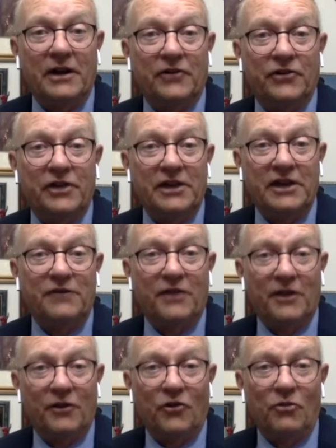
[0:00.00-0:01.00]
is the lead
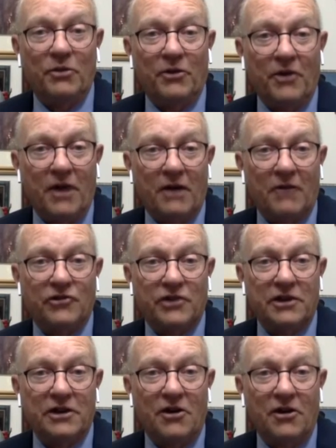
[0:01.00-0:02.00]
federal
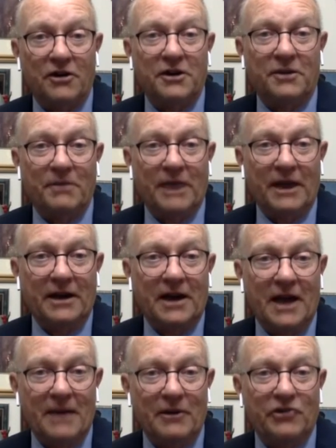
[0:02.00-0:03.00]
bureaucracy on combating
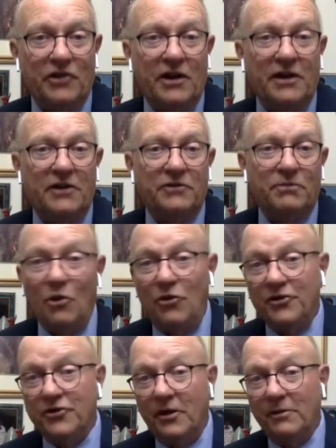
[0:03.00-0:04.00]
climate change,
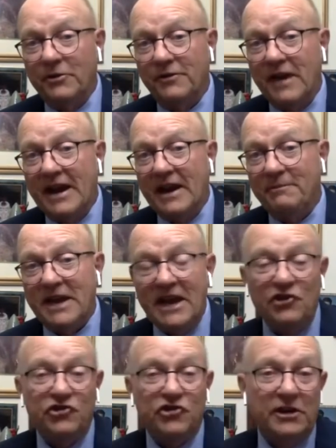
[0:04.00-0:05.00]
both in terms of
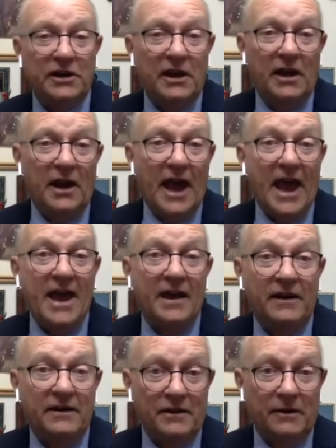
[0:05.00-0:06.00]
adaptation
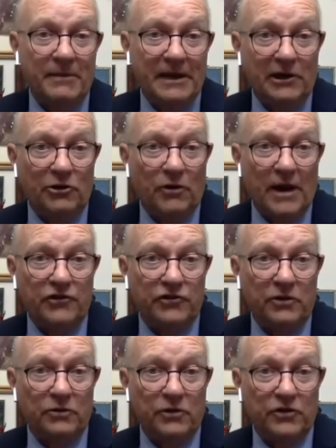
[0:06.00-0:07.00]
and
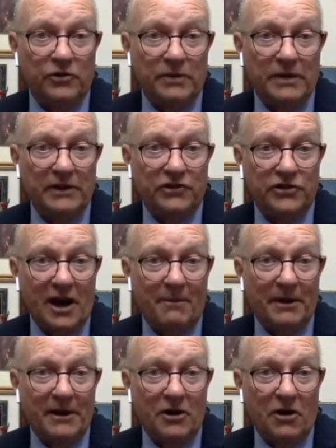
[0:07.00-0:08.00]
amelioration, which means
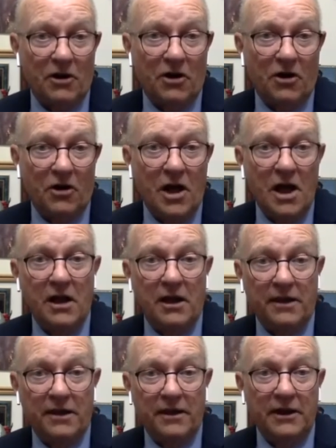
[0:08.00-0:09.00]
stopping all
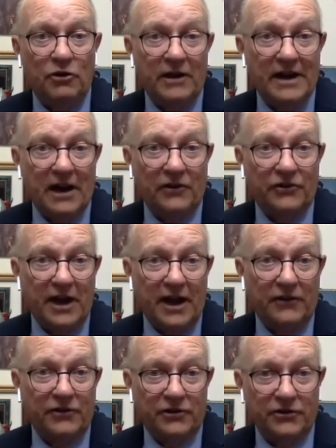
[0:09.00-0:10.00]
the greenhouse
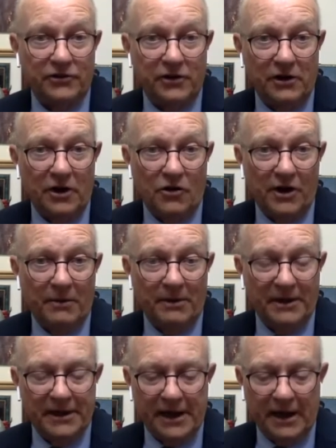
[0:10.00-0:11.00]
gases going up
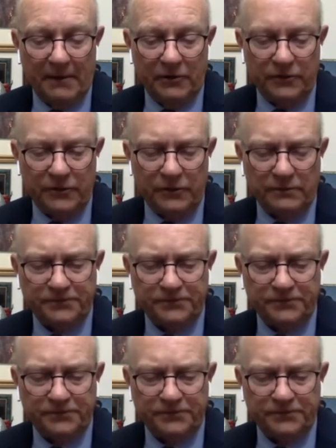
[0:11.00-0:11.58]
into the atmosphere.